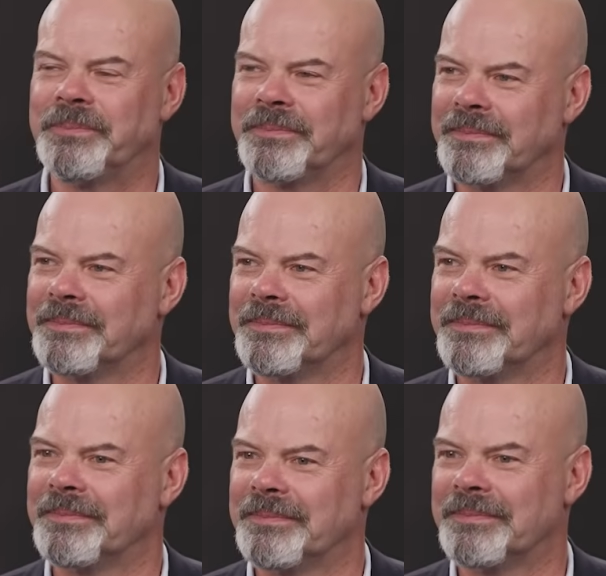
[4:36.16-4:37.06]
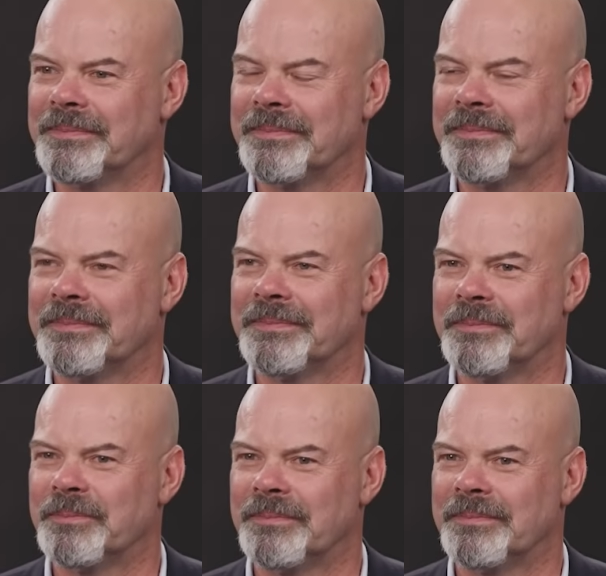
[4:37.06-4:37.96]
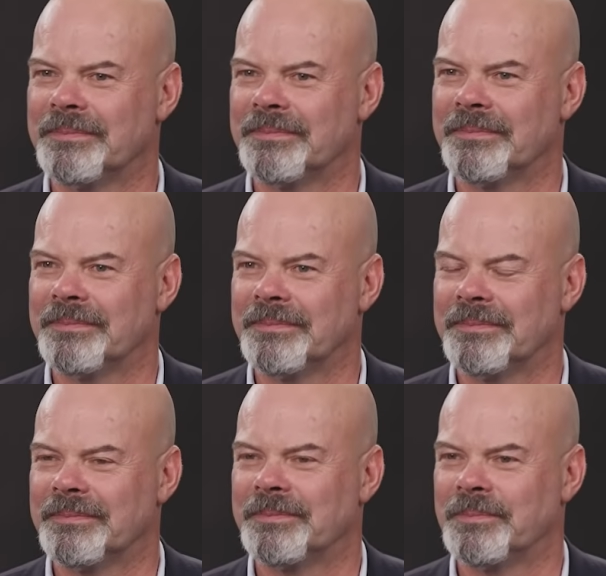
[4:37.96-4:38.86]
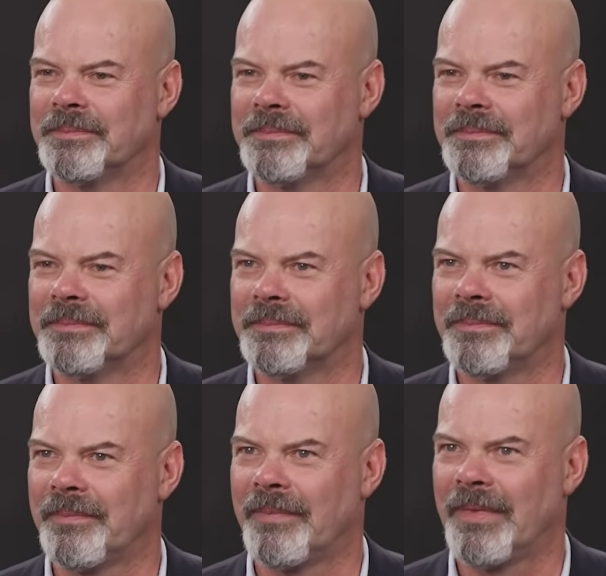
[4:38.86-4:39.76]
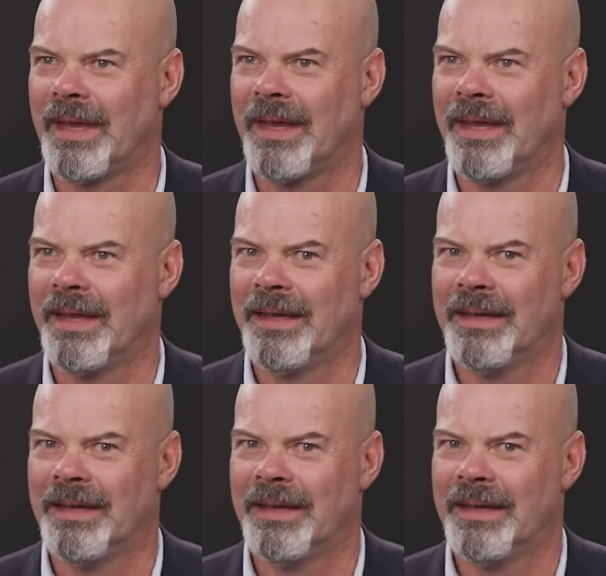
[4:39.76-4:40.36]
No words are spoken by the person on screen.